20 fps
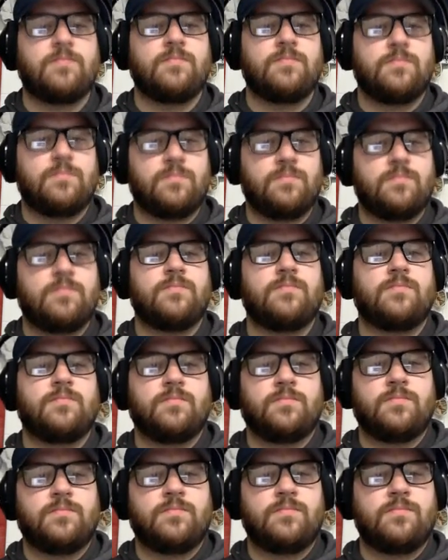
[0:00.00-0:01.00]

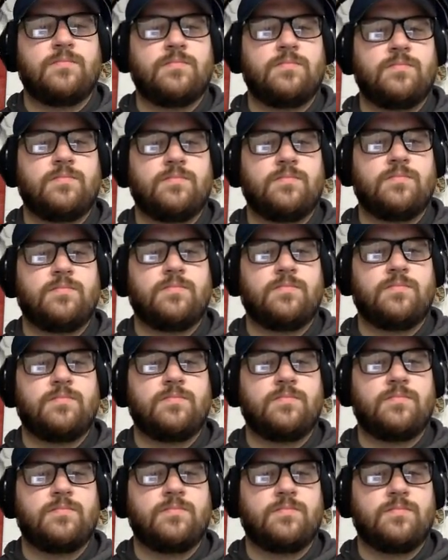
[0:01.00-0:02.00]

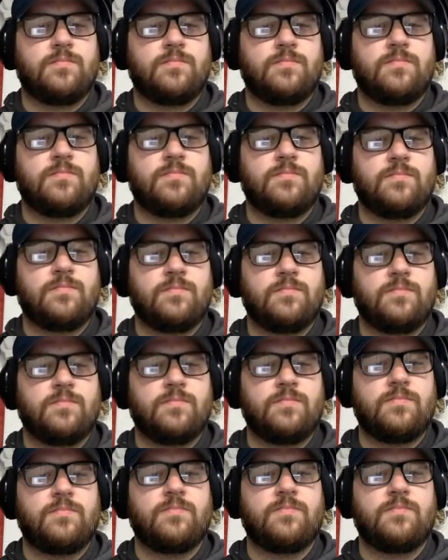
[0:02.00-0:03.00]

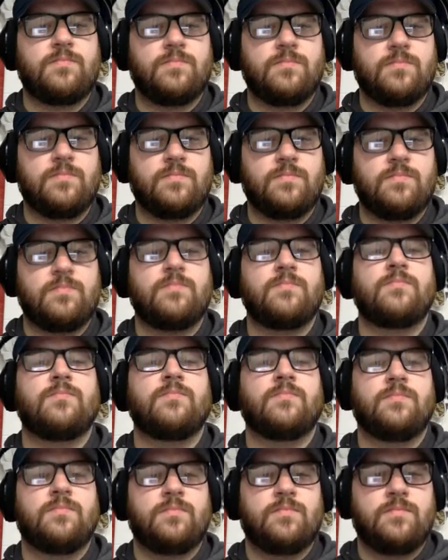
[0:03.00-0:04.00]

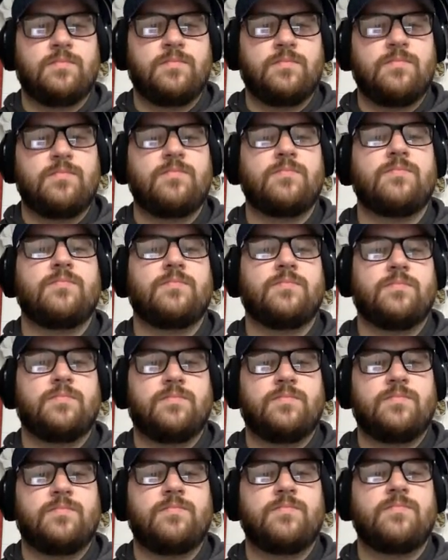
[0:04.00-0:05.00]

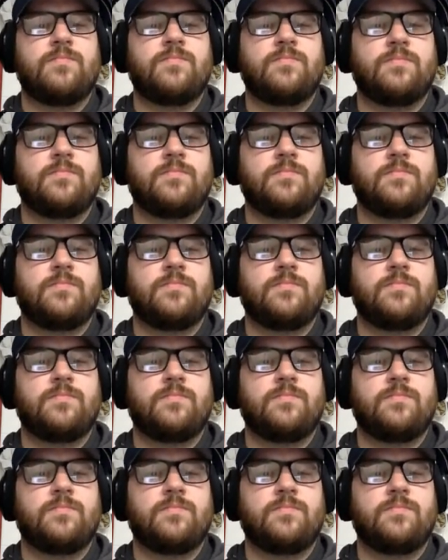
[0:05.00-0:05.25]
(not speaking)